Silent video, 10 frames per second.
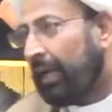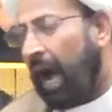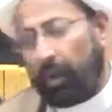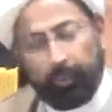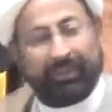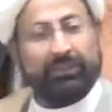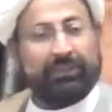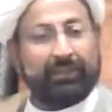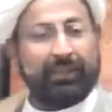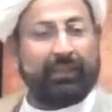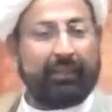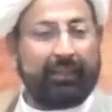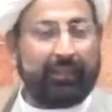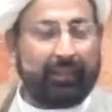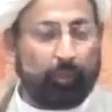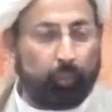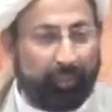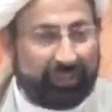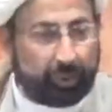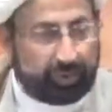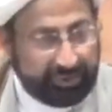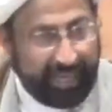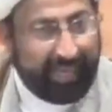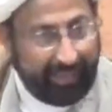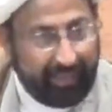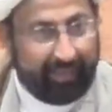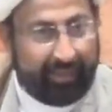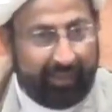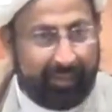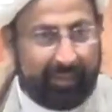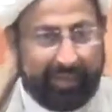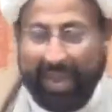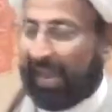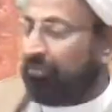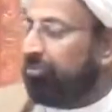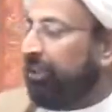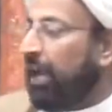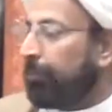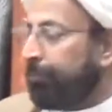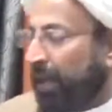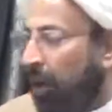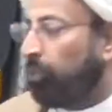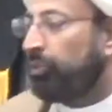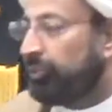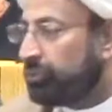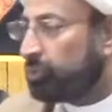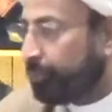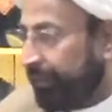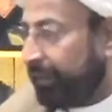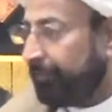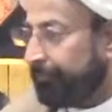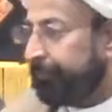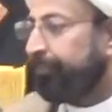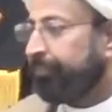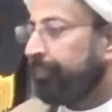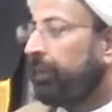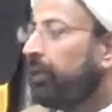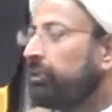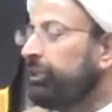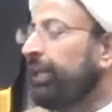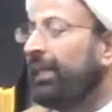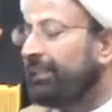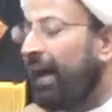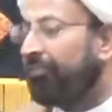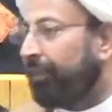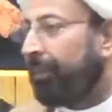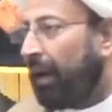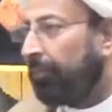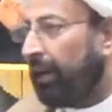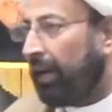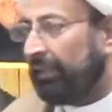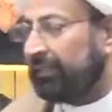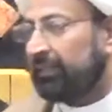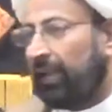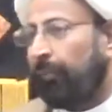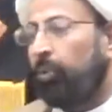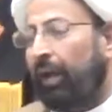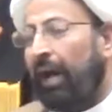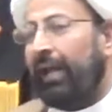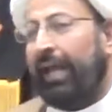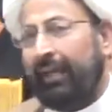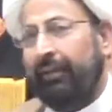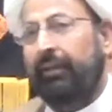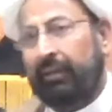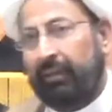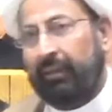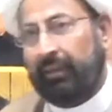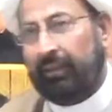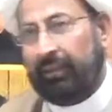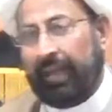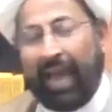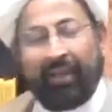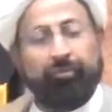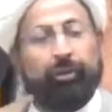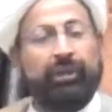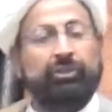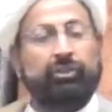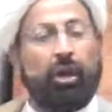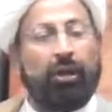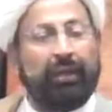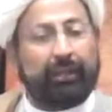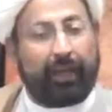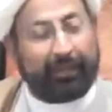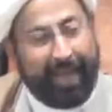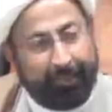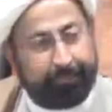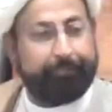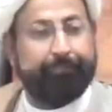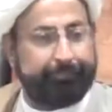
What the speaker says: on which we should stay, and we are proud to be Shias of Imam Ali Salamullah alayh, and we strongly condemn